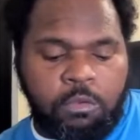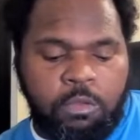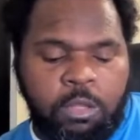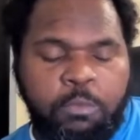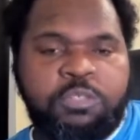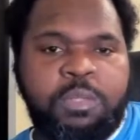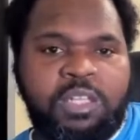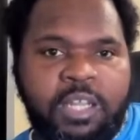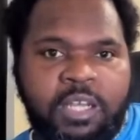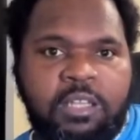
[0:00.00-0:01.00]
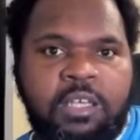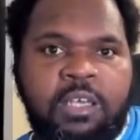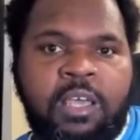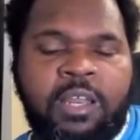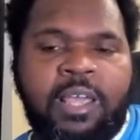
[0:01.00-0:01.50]
the most politically
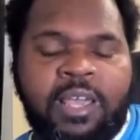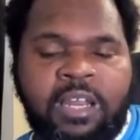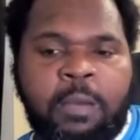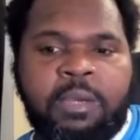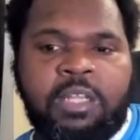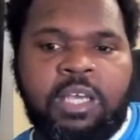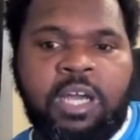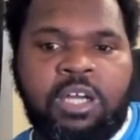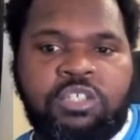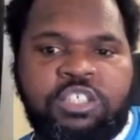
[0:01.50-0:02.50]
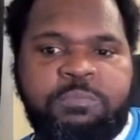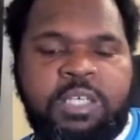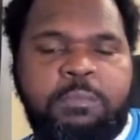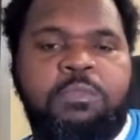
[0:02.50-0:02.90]
and economically conscious people